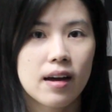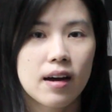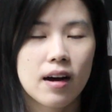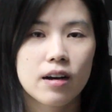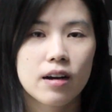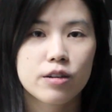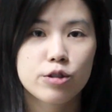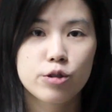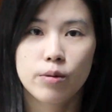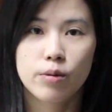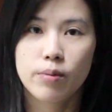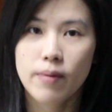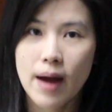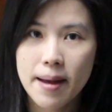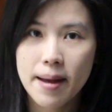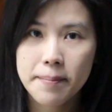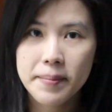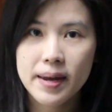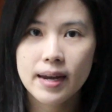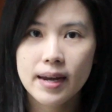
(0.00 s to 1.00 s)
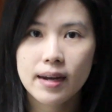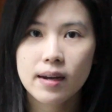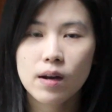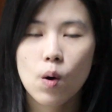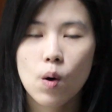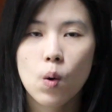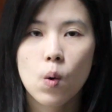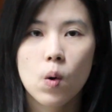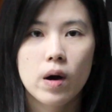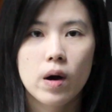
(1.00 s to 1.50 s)
ceramic
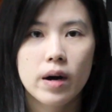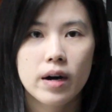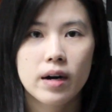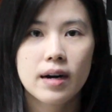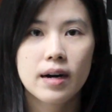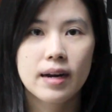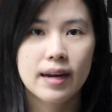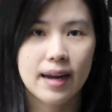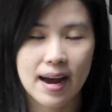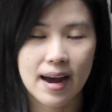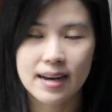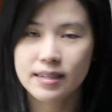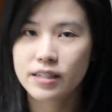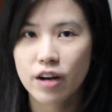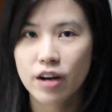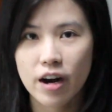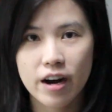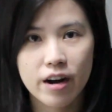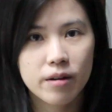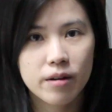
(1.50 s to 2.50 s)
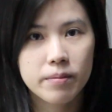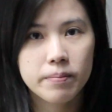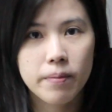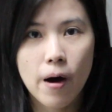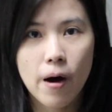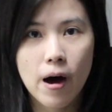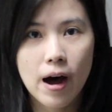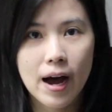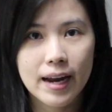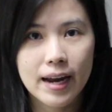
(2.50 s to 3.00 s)
or cast iron
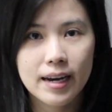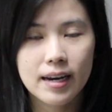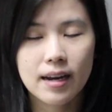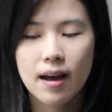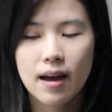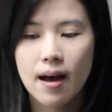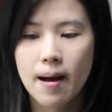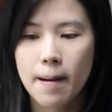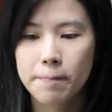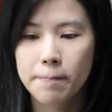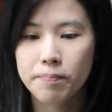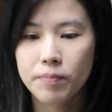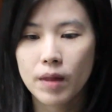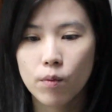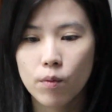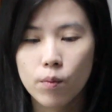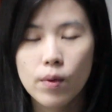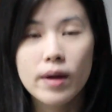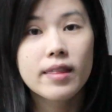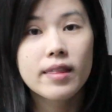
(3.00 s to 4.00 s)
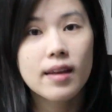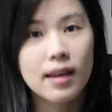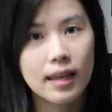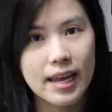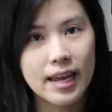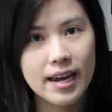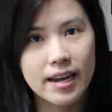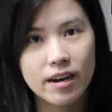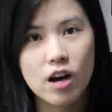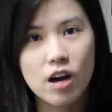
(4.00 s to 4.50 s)
pot with a
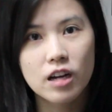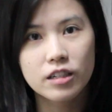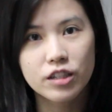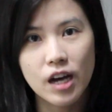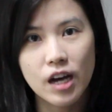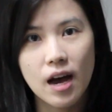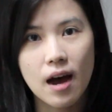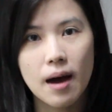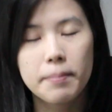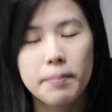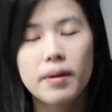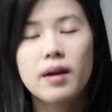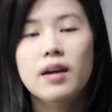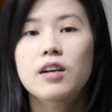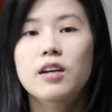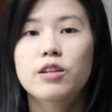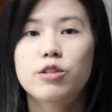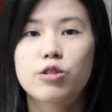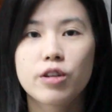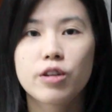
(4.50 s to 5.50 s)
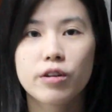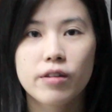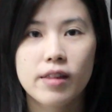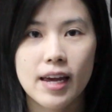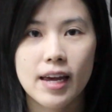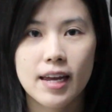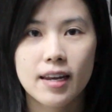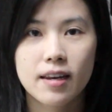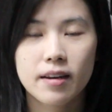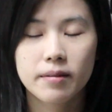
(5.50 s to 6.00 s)
lid on top. So
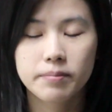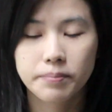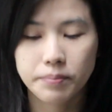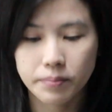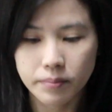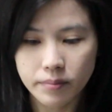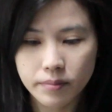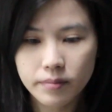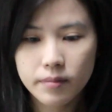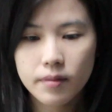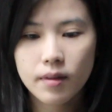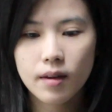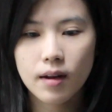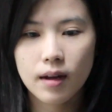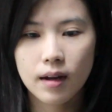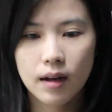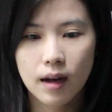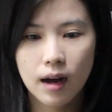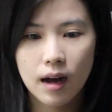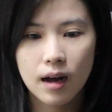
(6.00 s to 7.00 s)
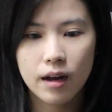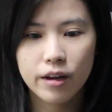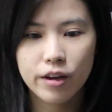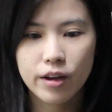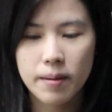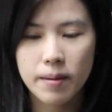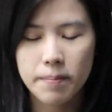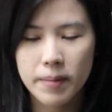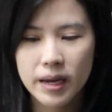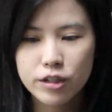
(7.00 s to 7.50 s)
then you
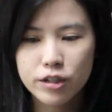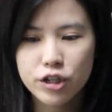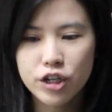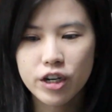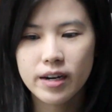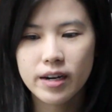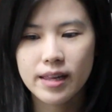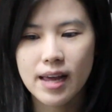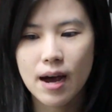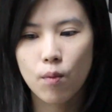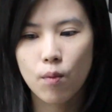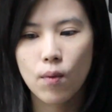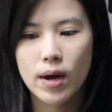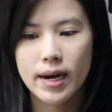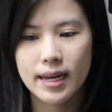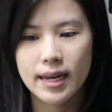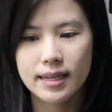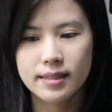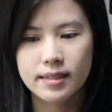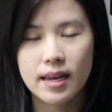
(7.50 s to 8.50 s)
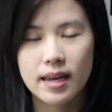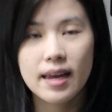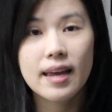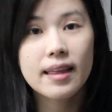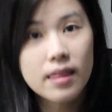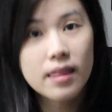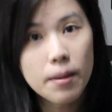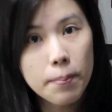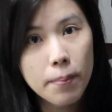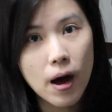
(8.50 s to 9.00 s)
can make sure that when it's
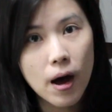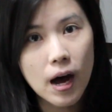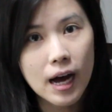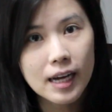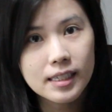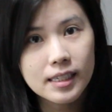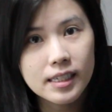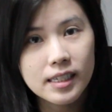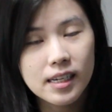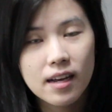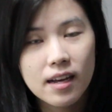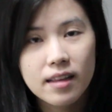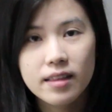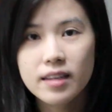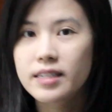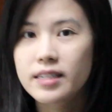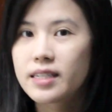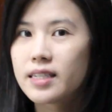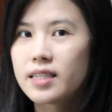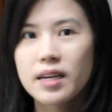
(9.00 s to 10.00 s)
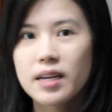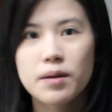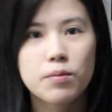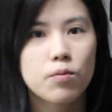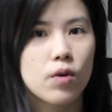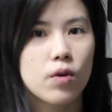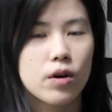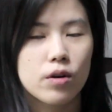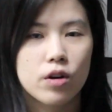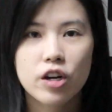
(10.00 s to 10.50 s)
in the pot, the
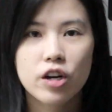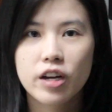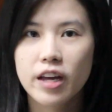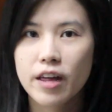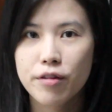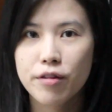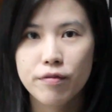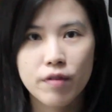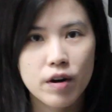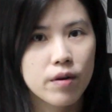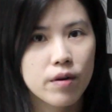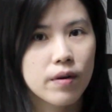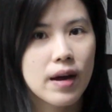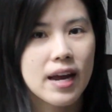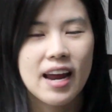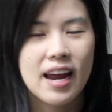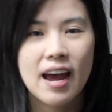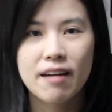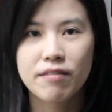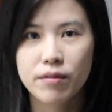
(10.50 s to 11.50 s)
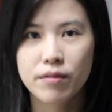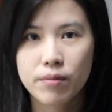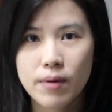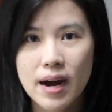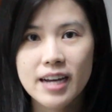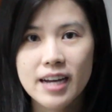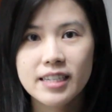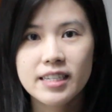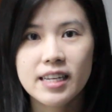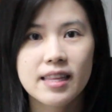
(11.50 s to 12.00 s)
steam will cook it through and have it
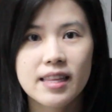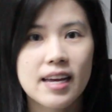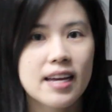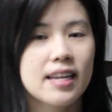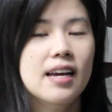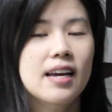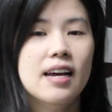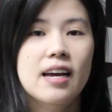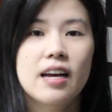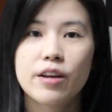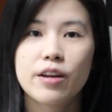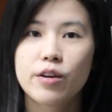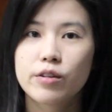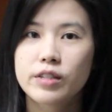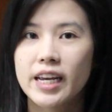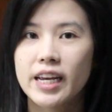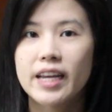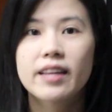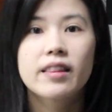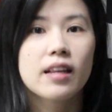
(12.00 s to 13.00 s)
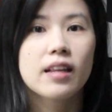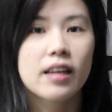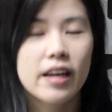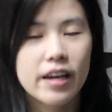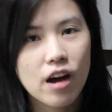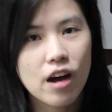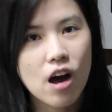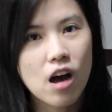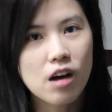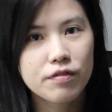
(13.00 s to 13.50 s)
rise, and then you'll take the
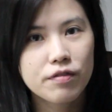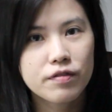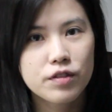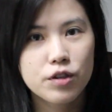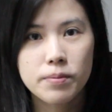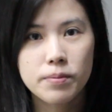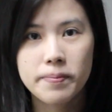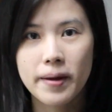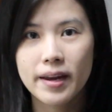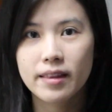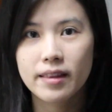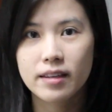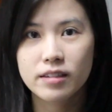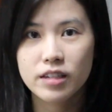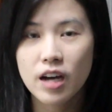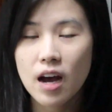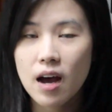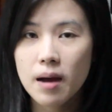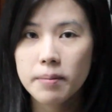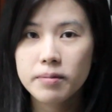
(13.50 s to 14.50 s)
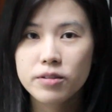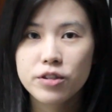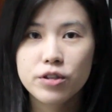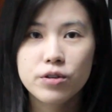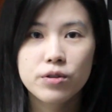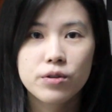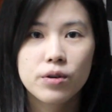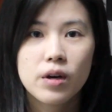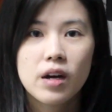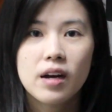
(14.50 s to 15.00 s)
lid off to bake the top
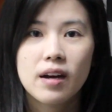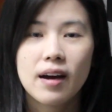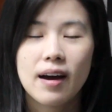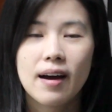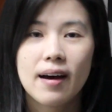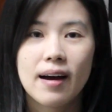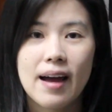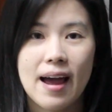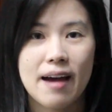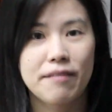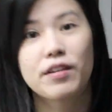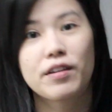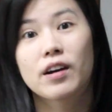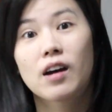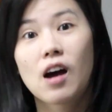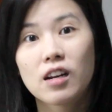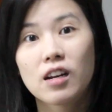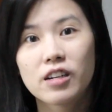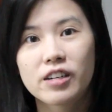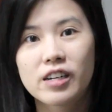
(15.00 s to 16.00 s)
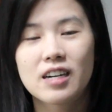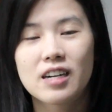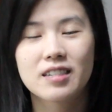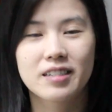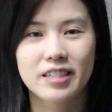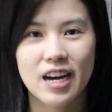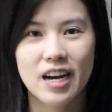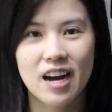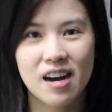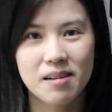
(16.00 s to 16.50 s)
to have the color
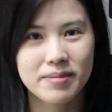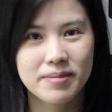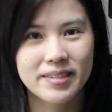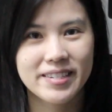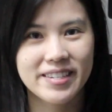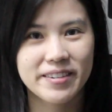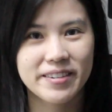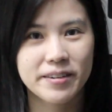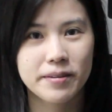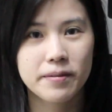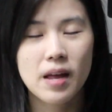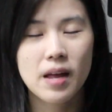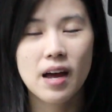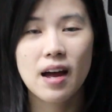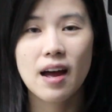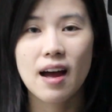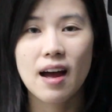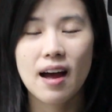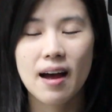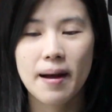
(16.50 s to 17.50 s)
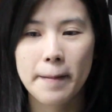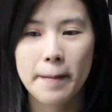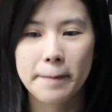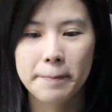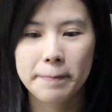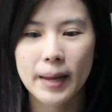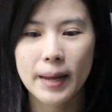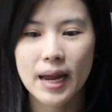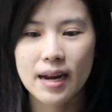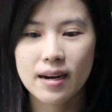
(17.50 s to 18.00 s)
on top. So,
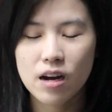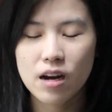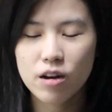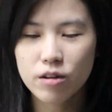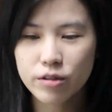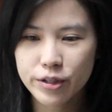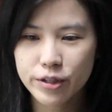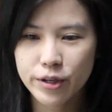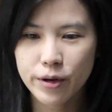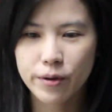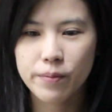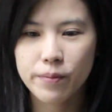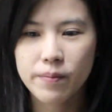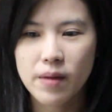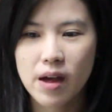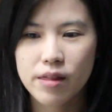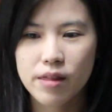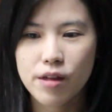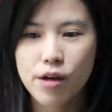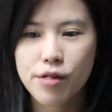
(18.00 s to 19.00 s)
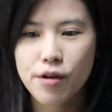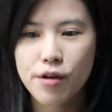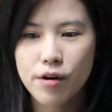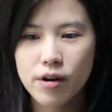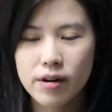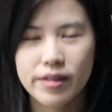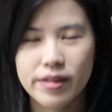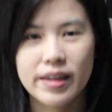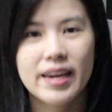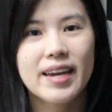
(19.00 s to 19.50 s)
and also the
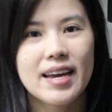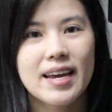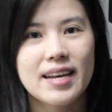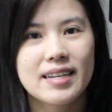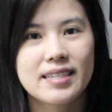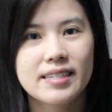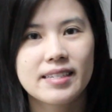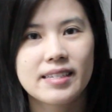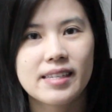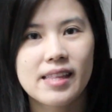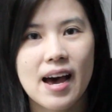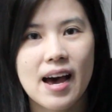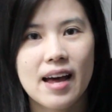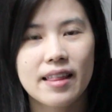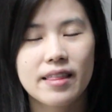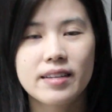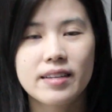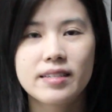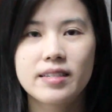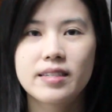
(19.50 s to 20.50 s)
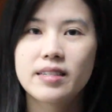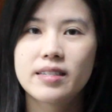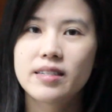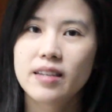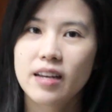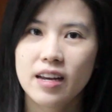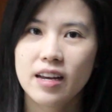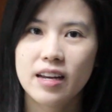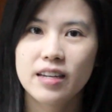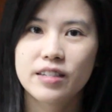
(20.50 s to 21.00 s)
third thing is that this
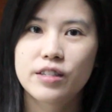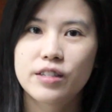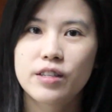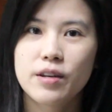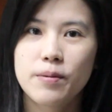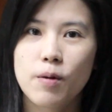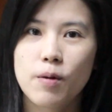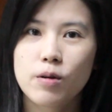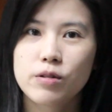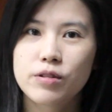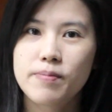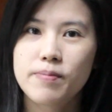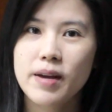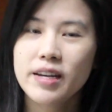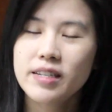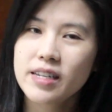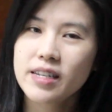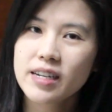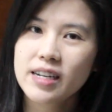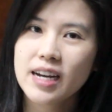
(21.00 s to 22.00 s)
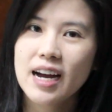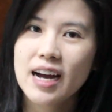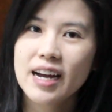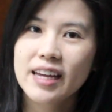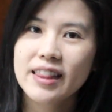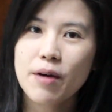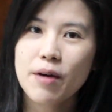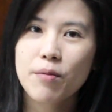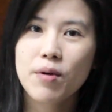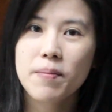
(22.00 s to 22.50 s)
is the most basic
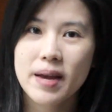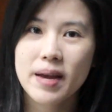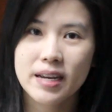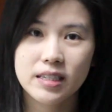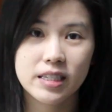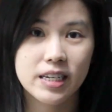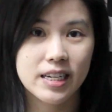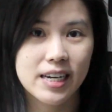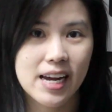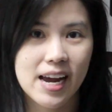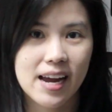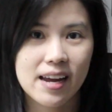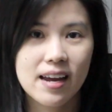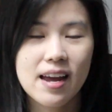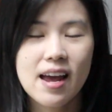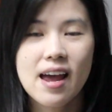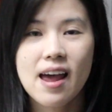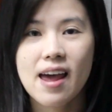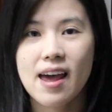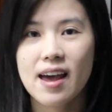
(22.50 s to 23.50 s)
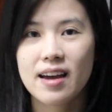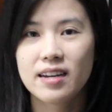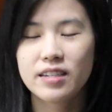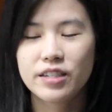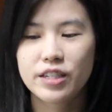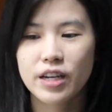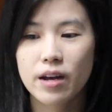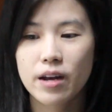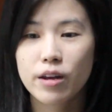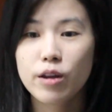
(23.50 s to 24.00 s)
kind that we make today,
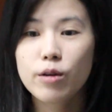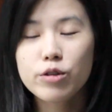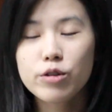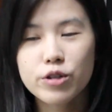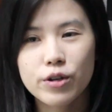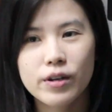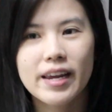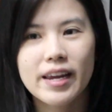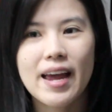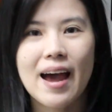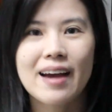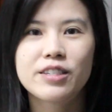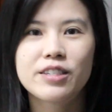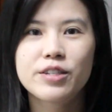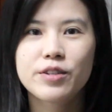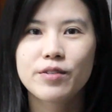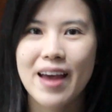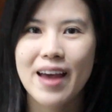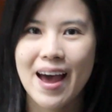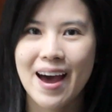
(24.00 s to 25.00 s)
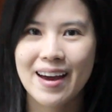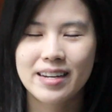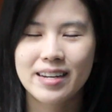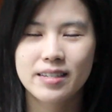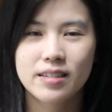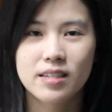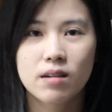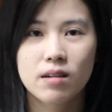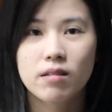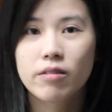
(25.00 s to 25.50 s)
and usually I do add
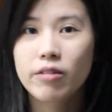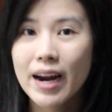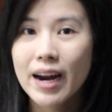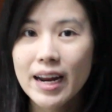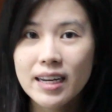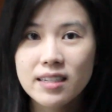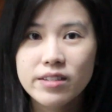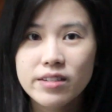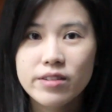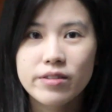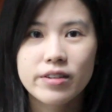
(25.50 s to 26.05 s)
in some grains,